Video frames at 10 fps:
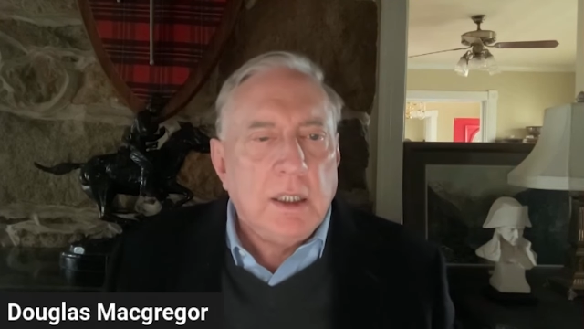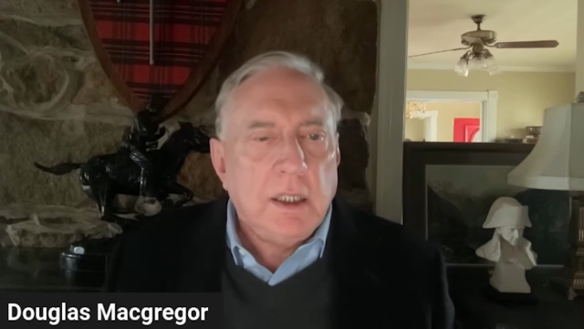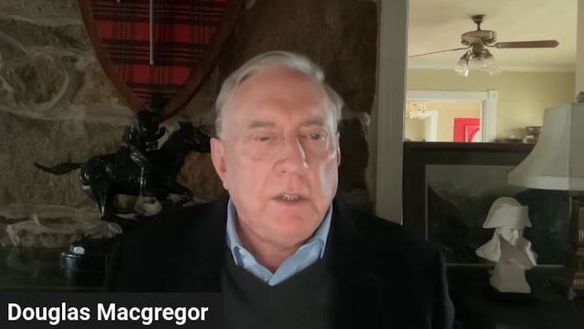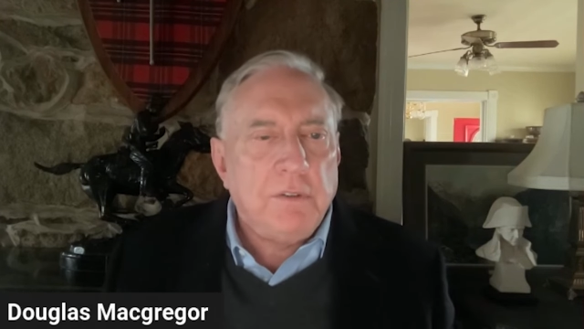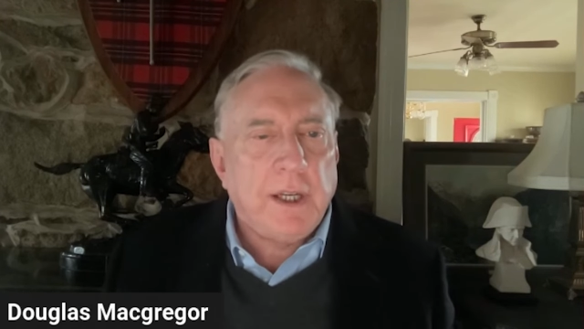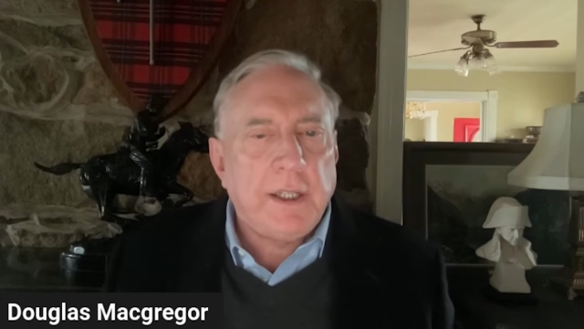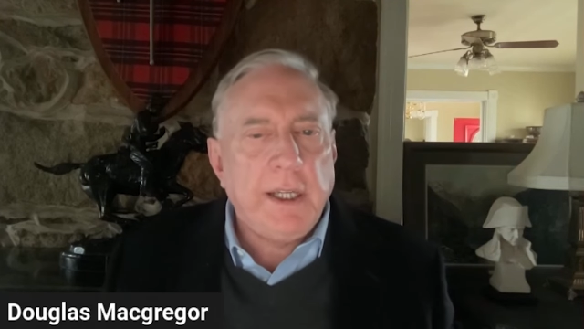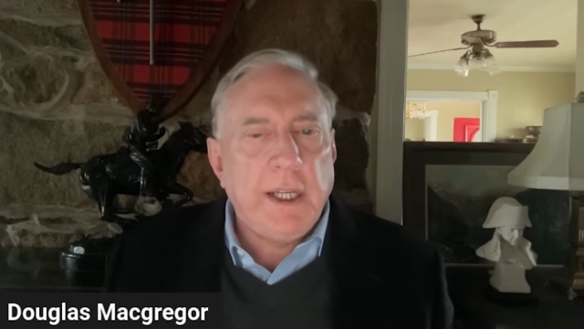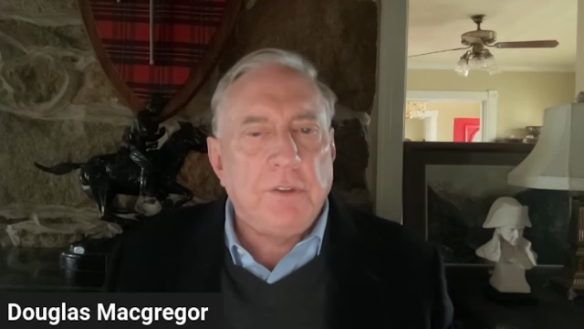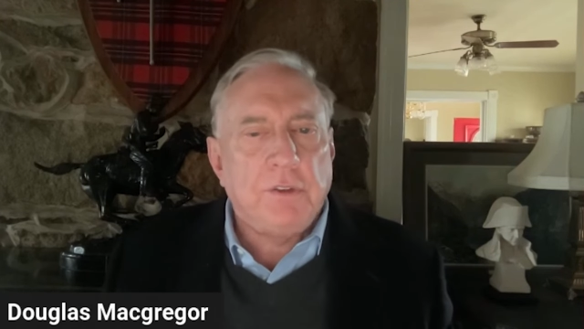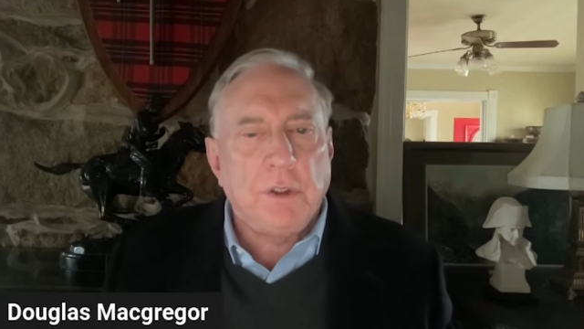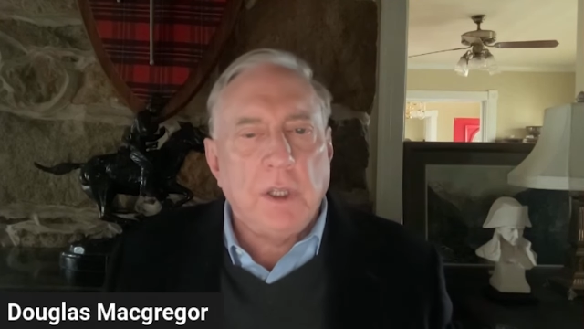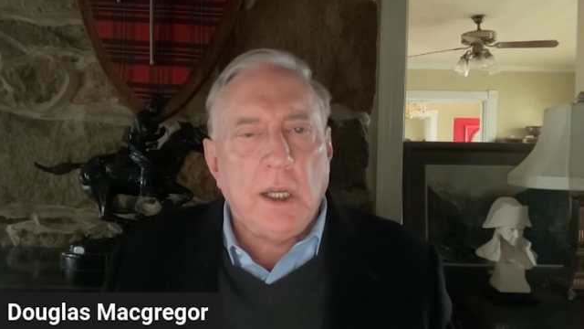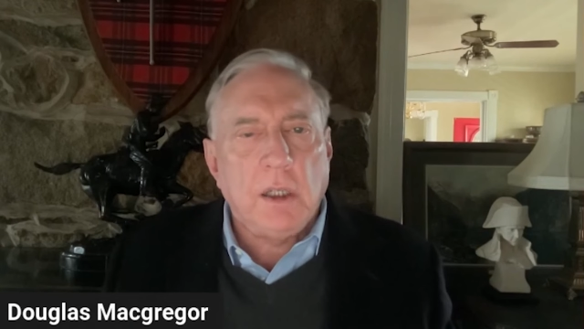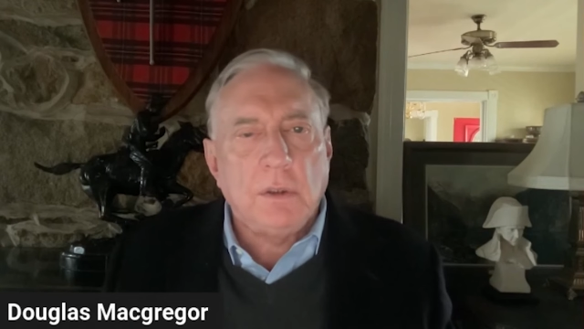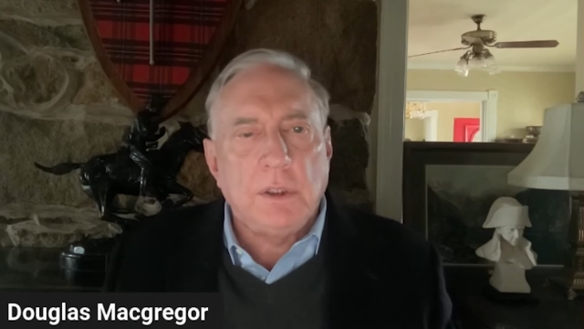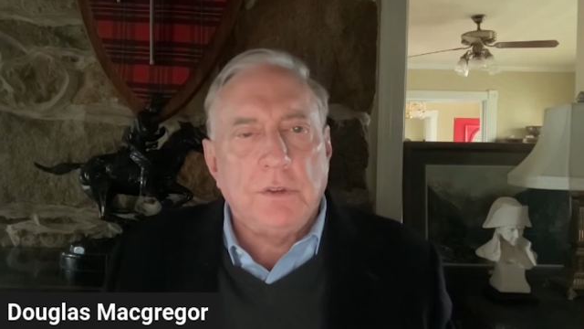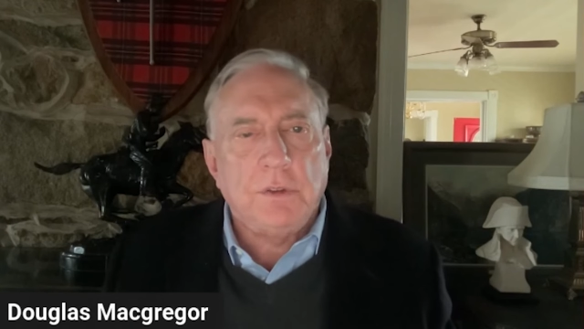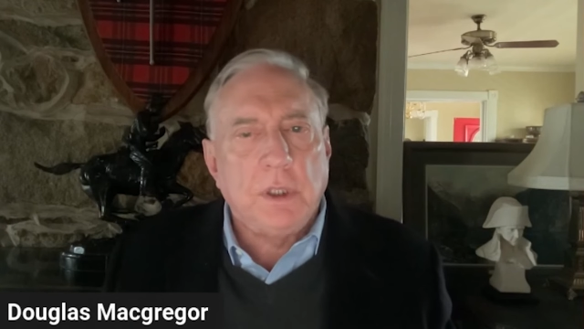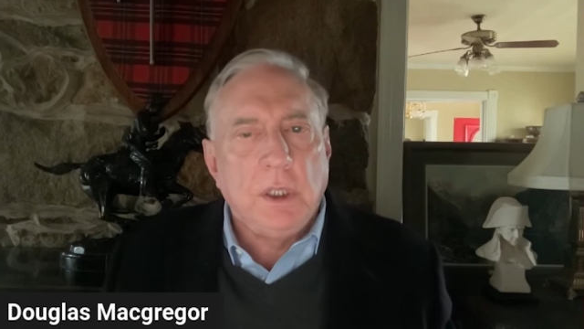Right. In fact, the answer now
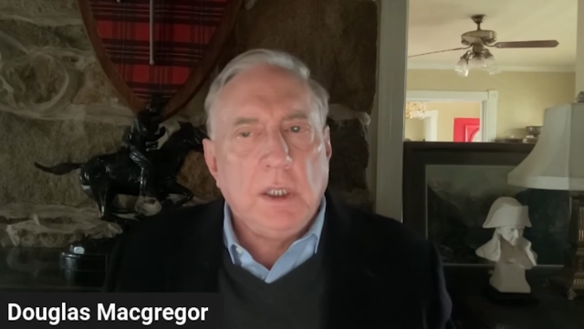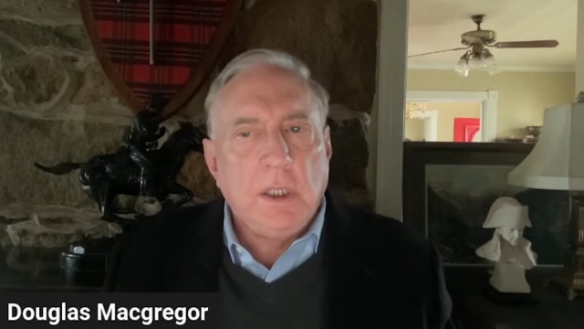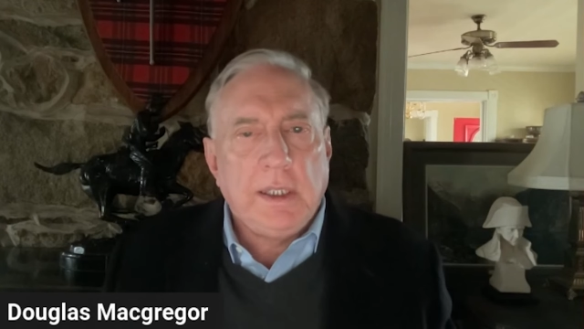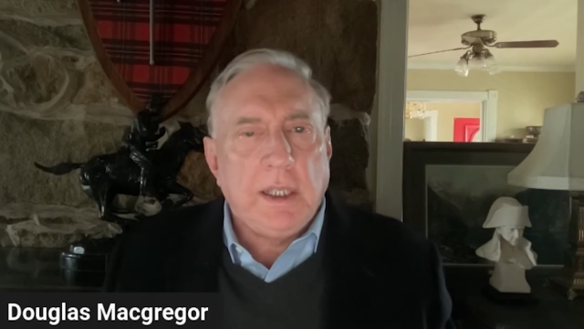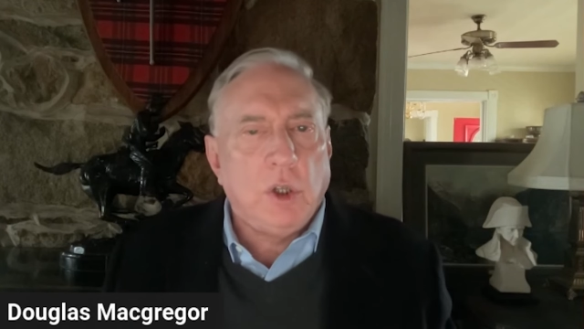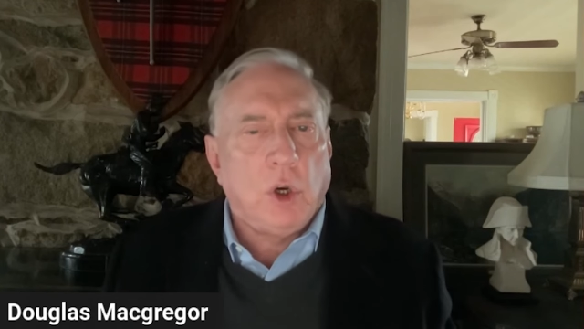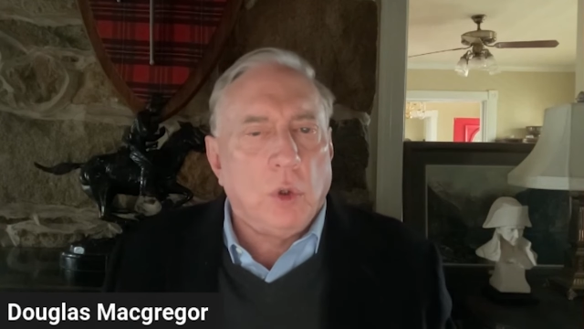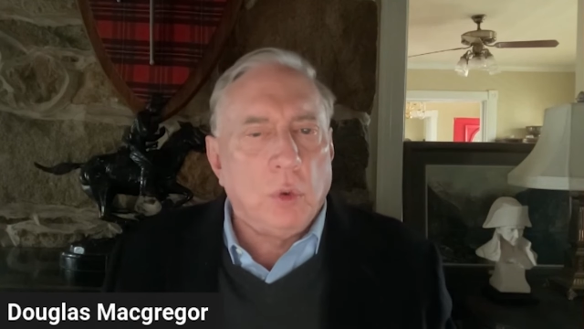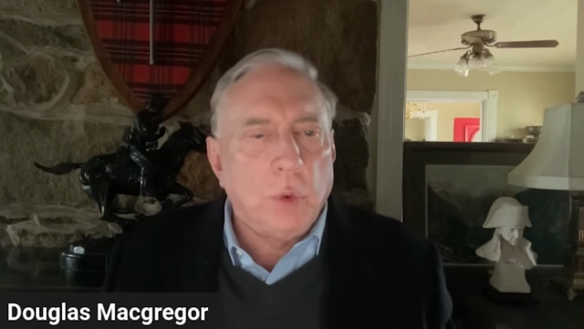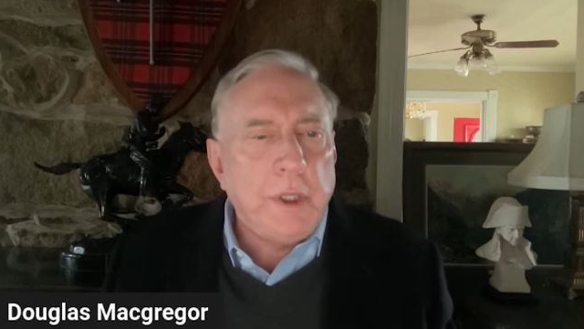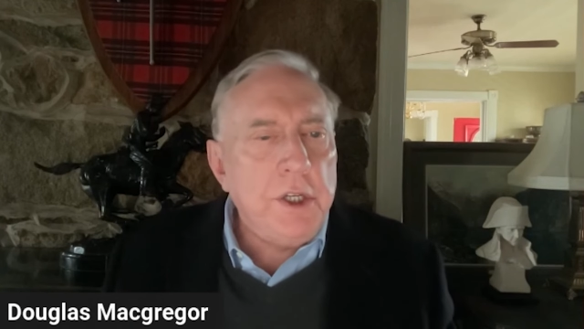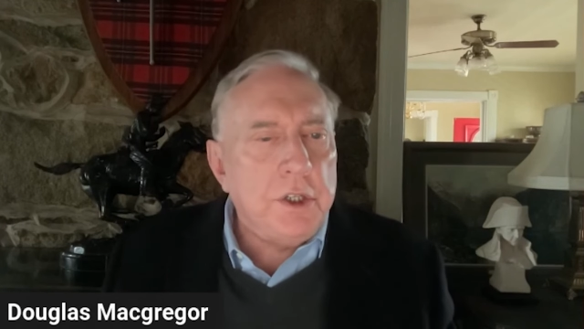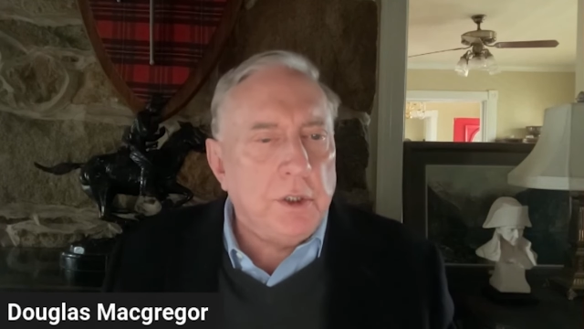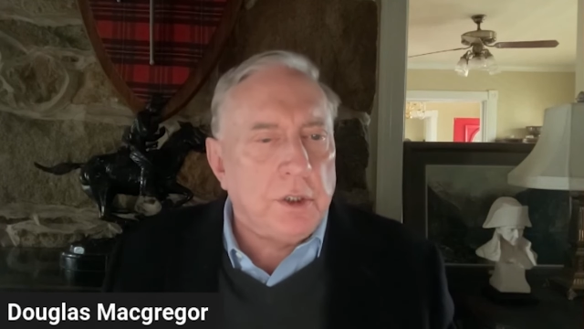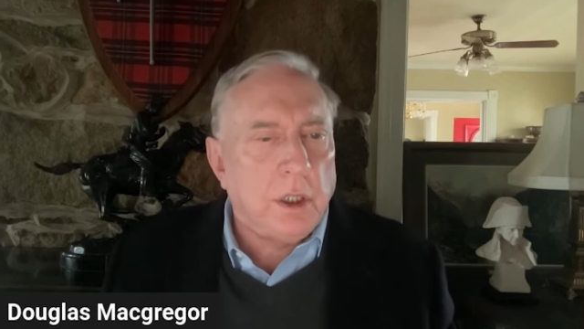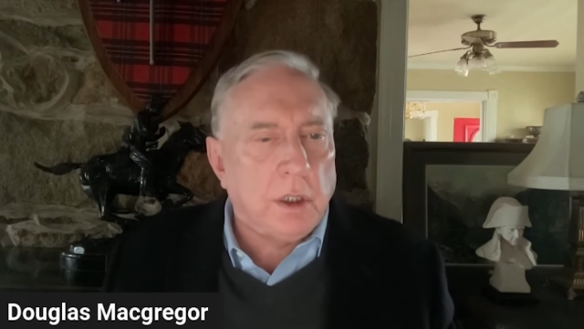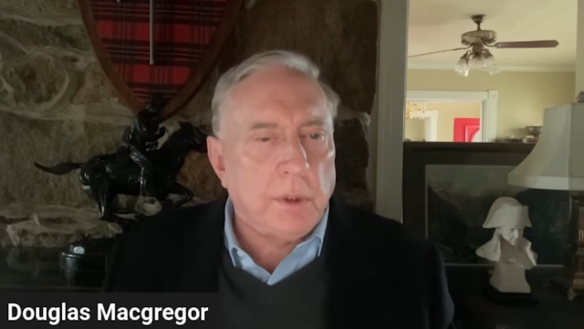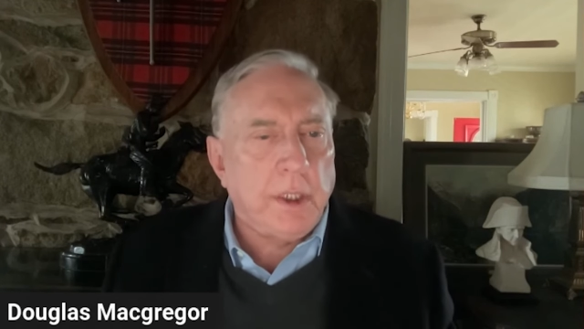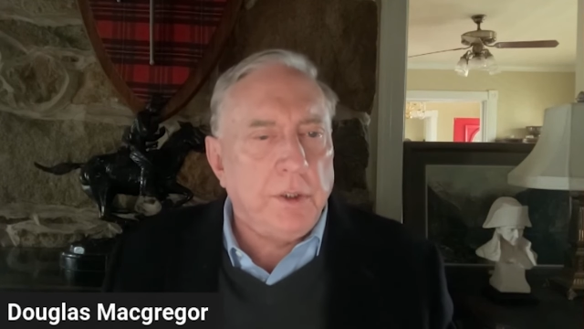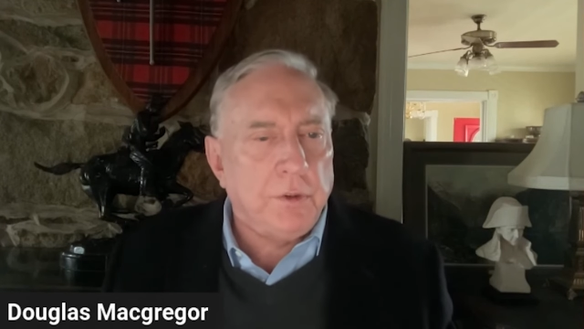is can the whole region
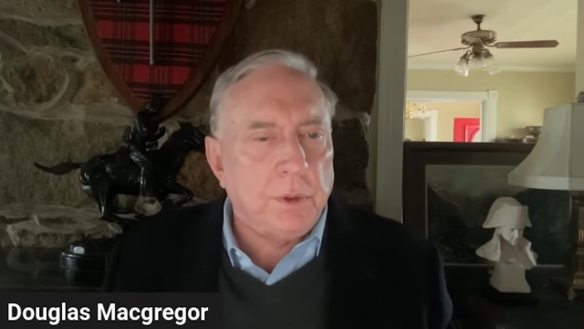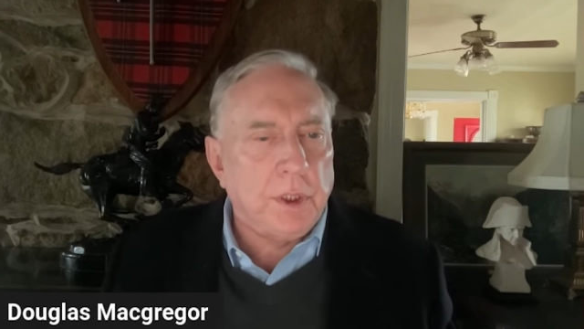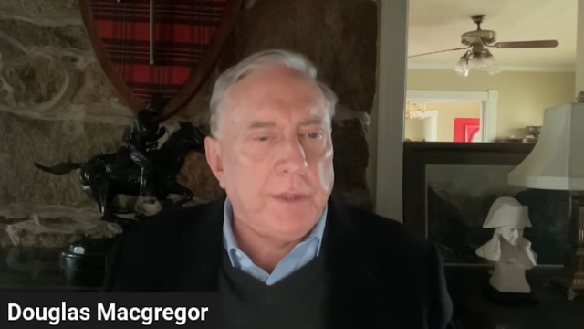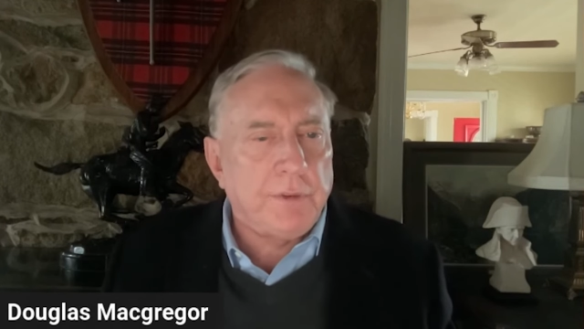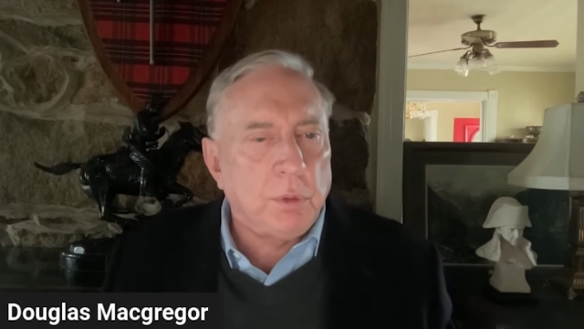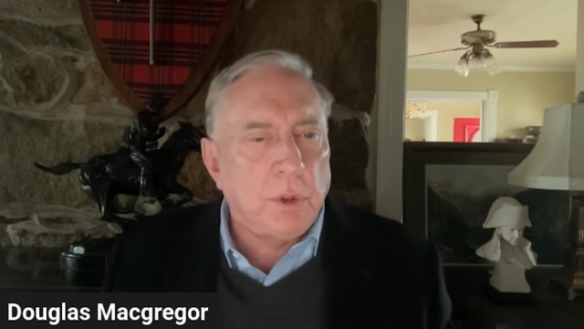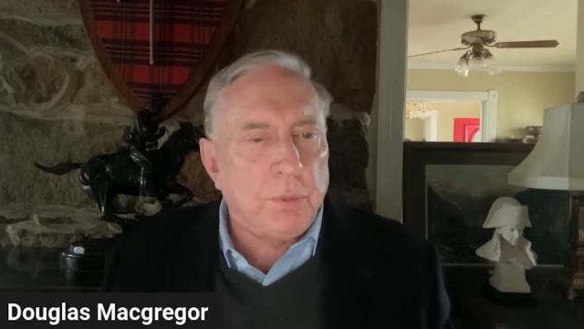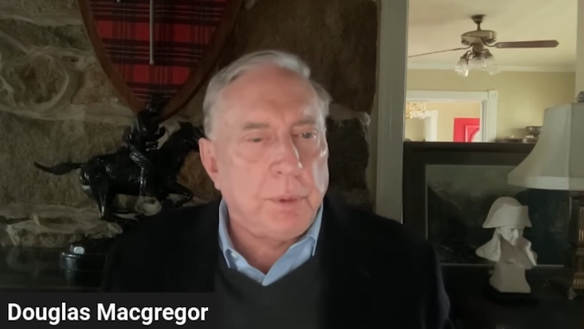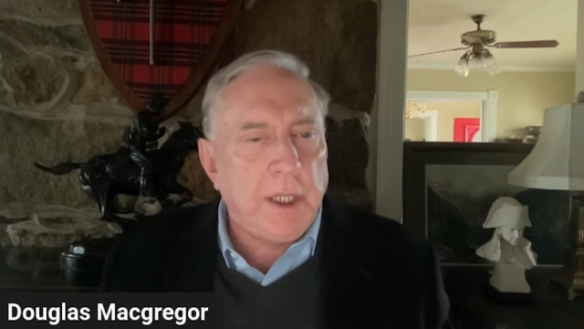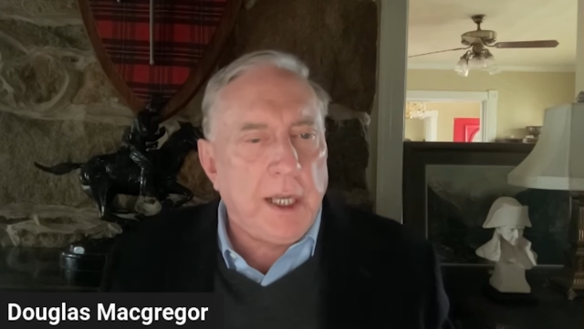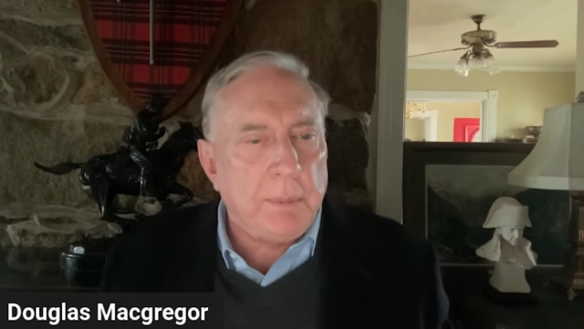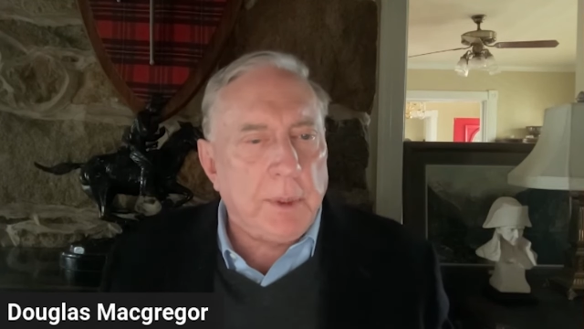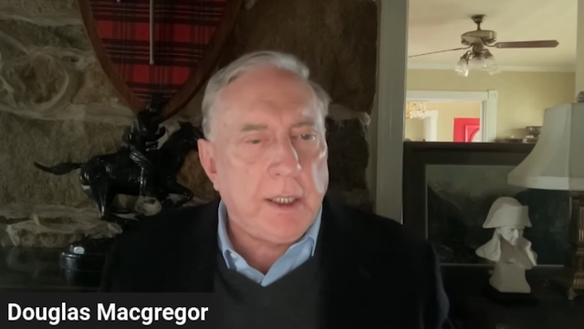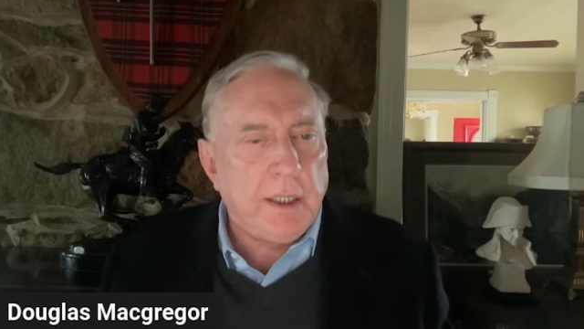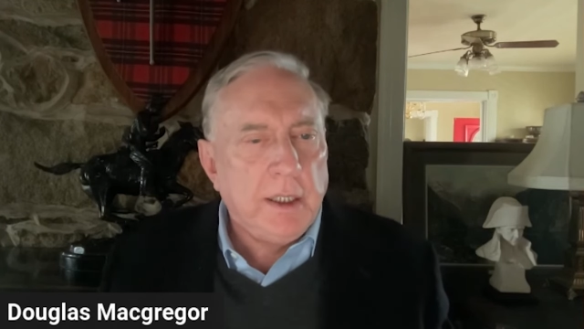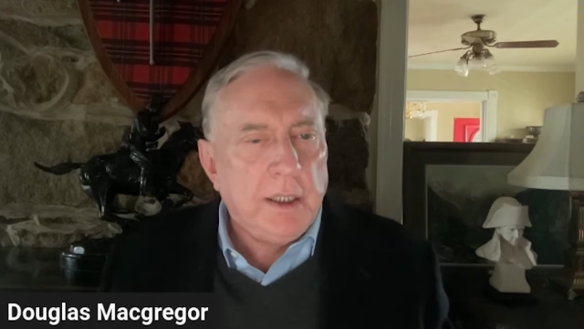tolerate Israel after what's been happening?